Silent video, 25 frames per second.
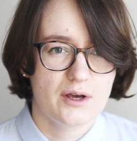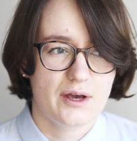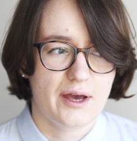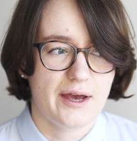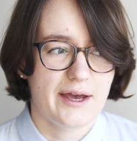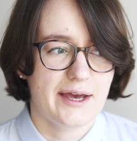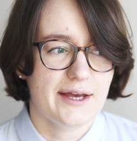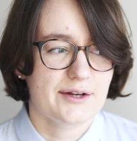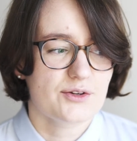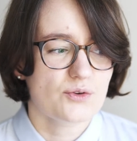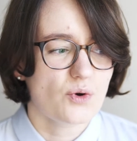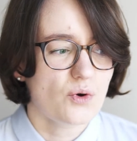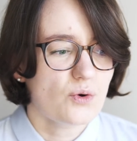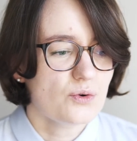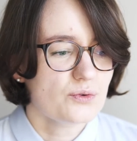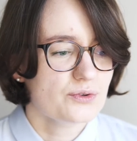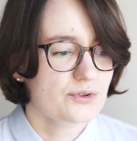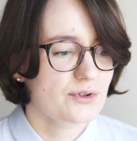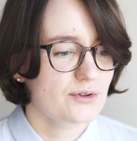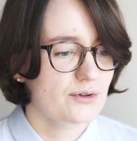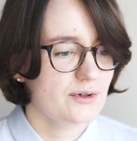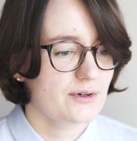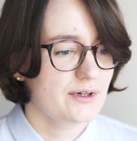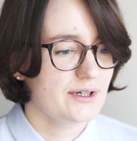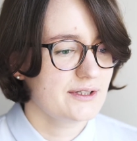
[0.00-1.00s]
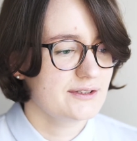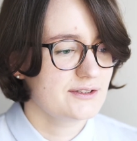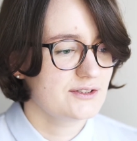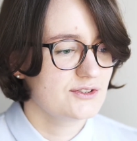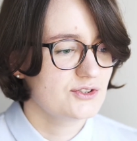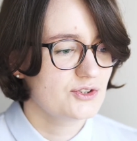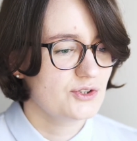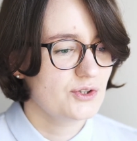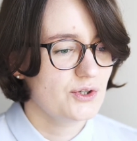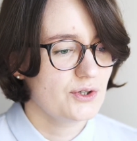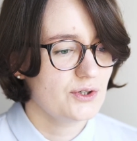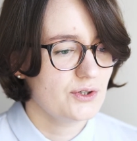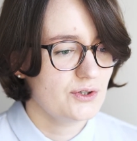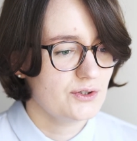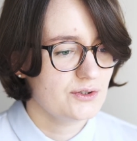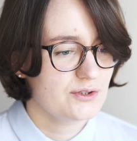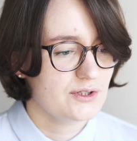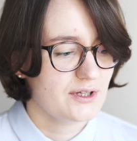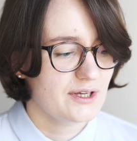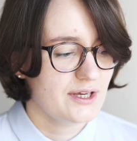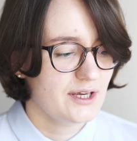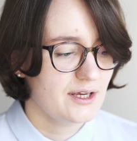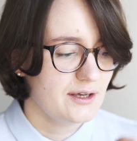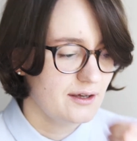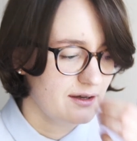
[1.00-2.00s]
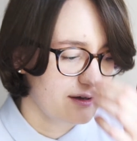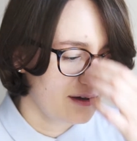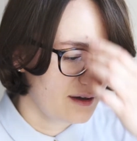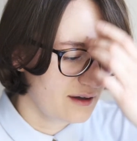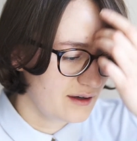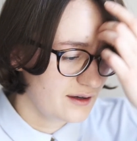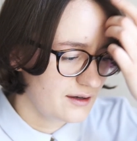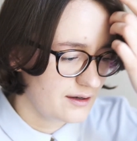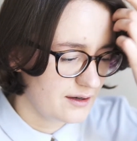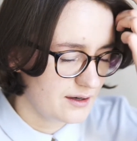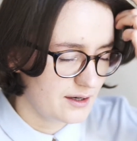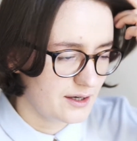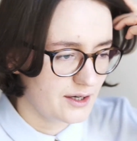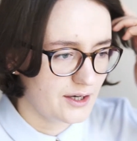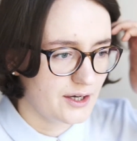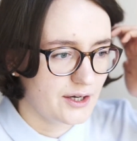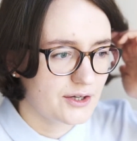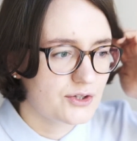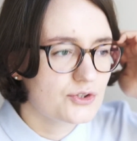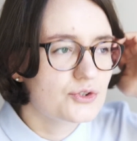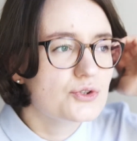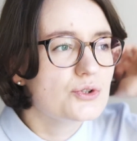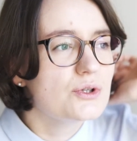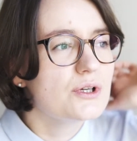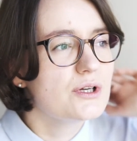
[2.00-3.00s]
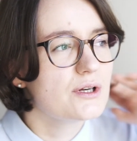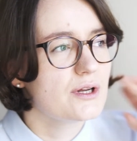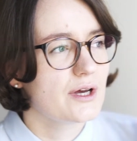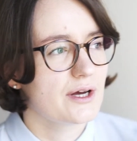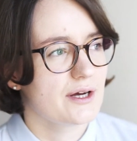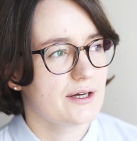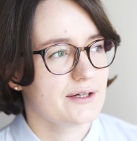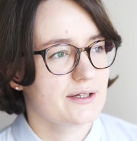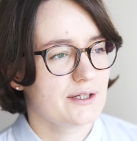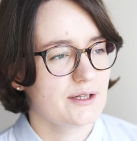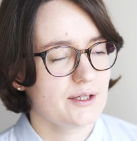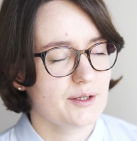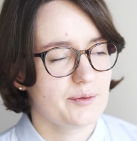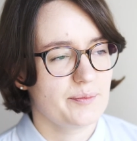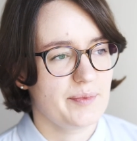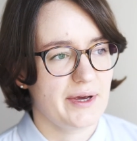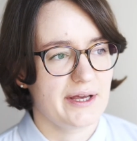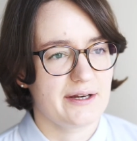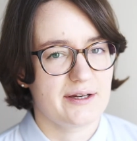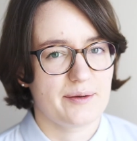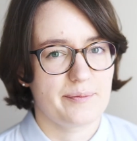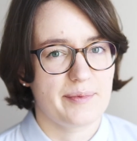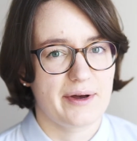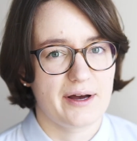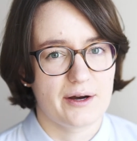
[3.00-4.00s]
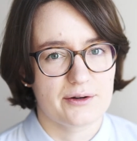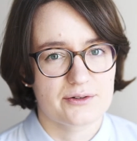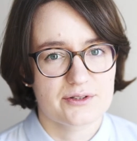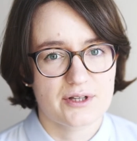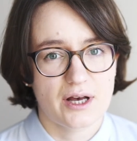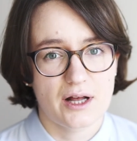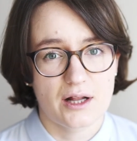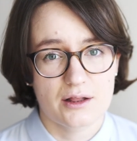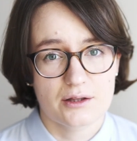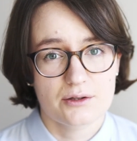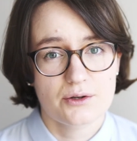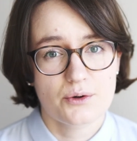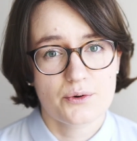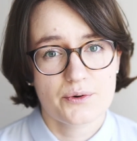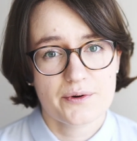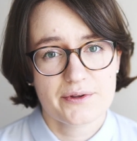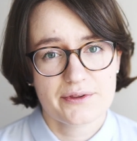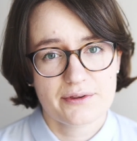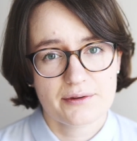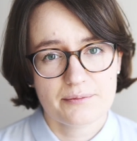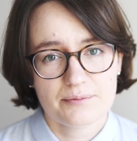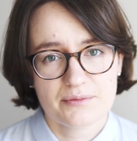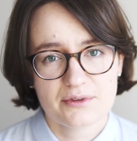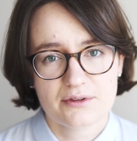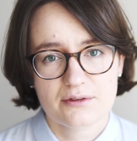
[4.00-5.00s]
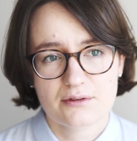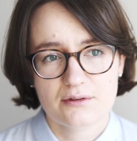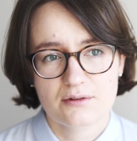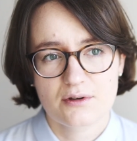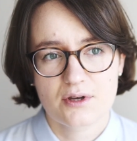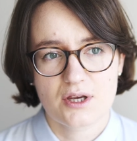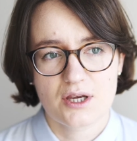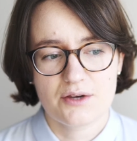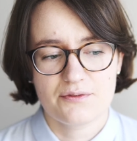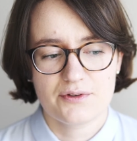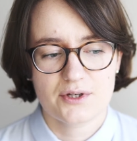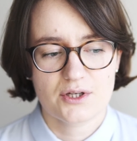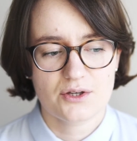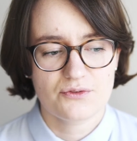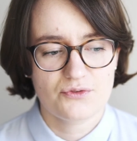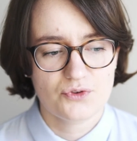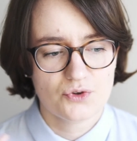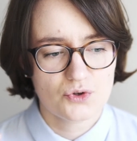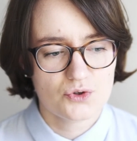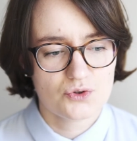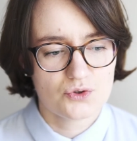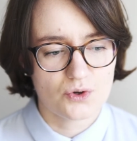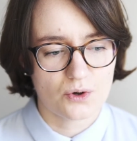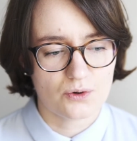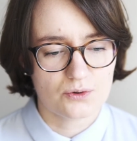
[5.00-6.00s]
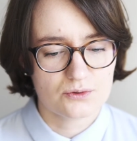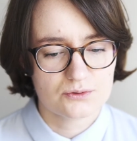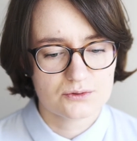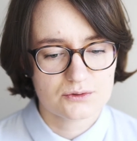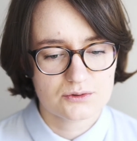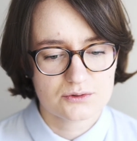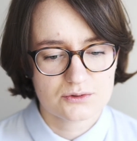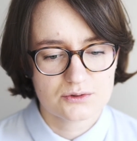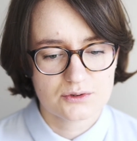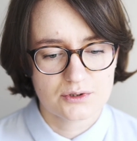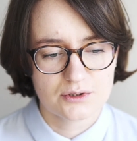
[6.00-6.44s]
And also it's good to learn a little bit about algorithms, even if you don't